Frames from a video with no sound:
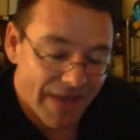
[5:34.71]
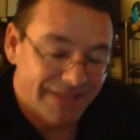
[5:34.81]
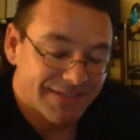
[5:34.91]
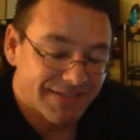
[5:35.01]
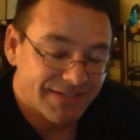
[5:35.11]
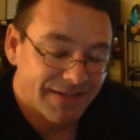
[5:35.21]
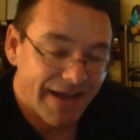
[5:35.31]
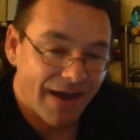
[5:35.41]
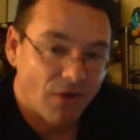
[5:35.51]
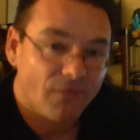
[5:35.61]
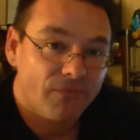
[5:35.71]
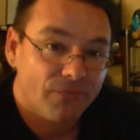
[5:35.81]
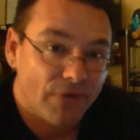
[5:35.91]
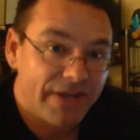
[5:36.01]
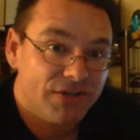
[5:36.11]
that's how
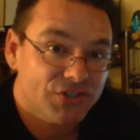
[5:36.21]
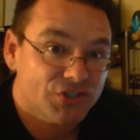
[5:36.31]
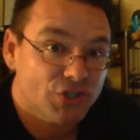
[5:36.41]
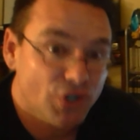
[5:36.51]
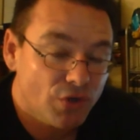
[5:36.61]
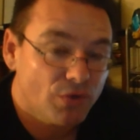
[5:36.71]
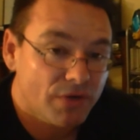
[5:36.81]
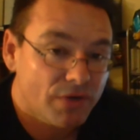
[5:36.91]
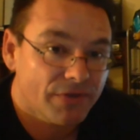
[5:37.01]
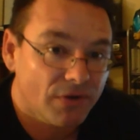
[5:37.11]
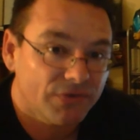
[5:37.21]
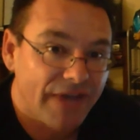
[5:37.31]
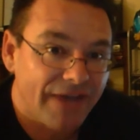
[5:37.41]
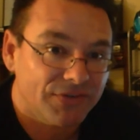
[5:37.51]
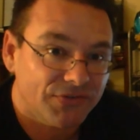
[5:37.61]
fringe kook those
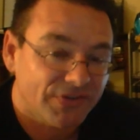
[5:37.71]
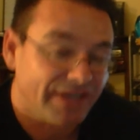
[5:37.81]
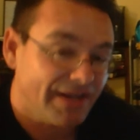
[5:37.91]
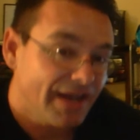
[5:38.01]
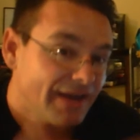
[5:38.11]
guys are seen.